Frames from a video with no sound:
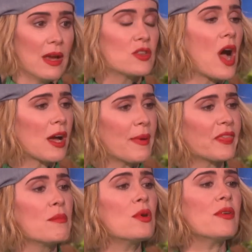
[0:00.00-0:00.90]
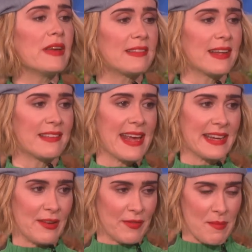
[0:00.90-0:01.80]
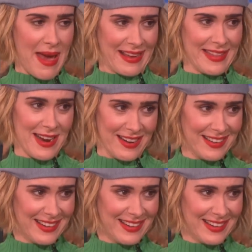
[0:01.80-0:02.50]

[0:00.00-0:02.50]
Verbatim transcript: Talk about the movie, says Andy from back there.